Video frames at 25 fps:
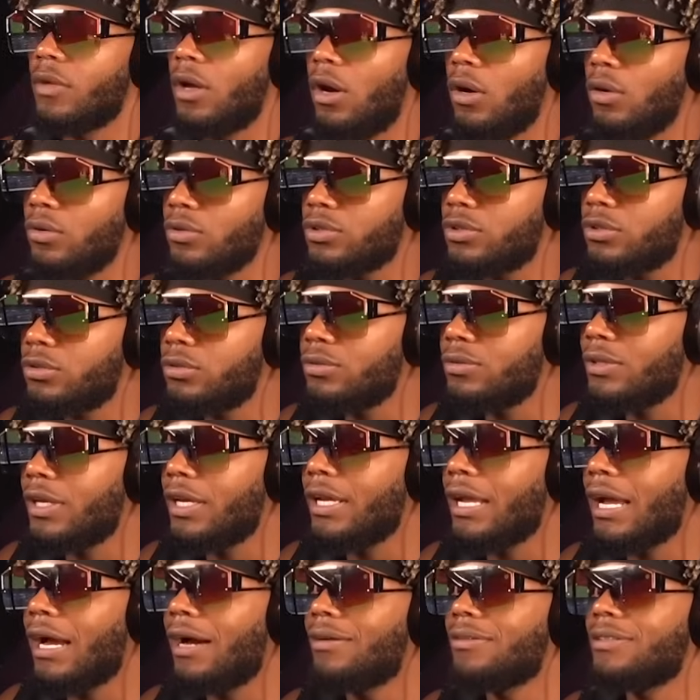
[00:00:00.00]
Oh, shoot,
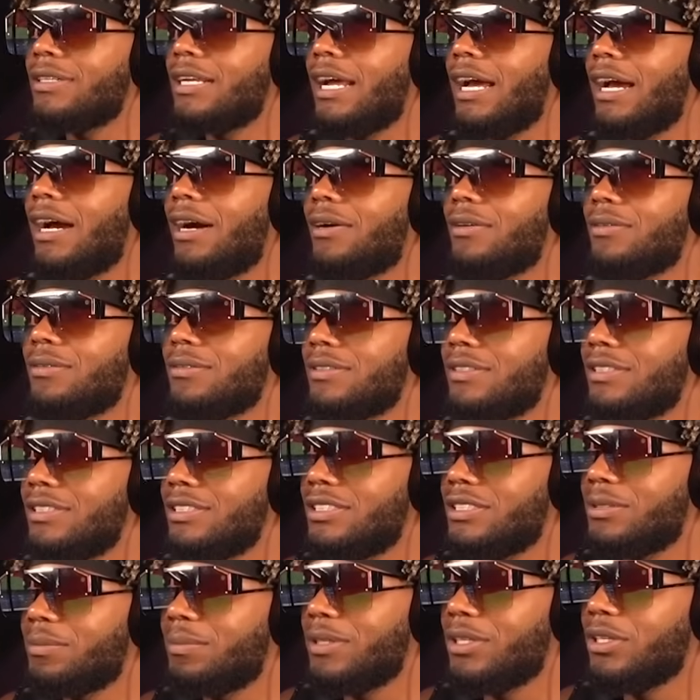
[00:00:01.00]
they counting down.
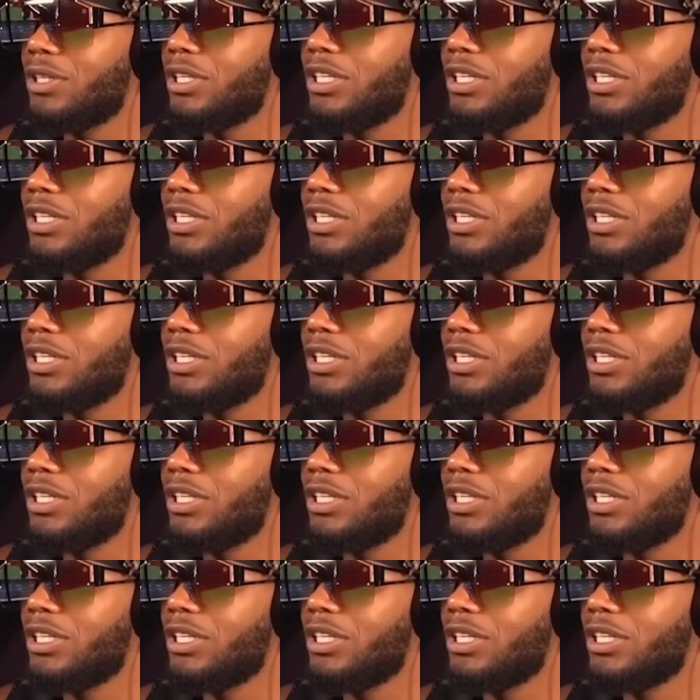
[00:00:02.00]
This should be